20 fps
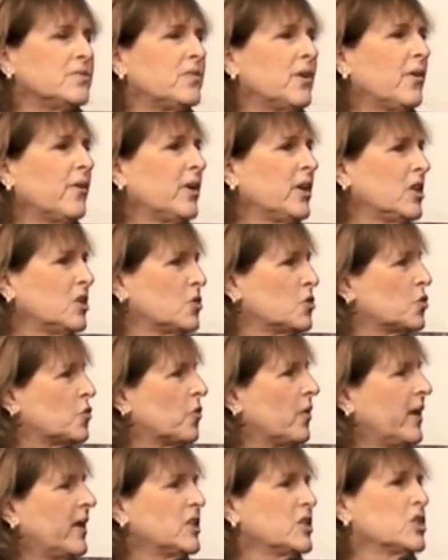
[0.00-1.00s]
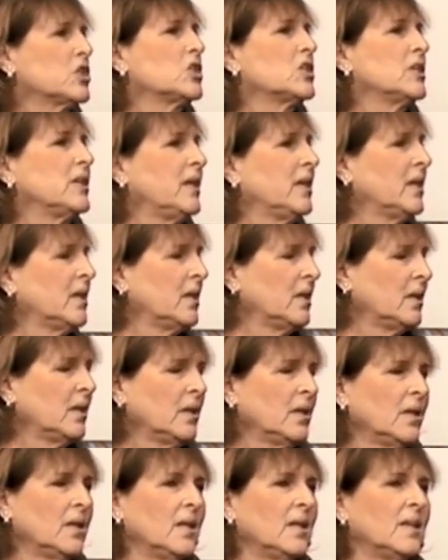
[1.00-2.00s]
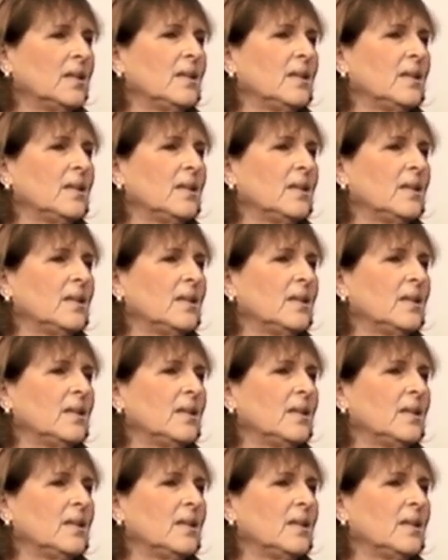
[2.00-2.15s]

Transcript: very entrenched in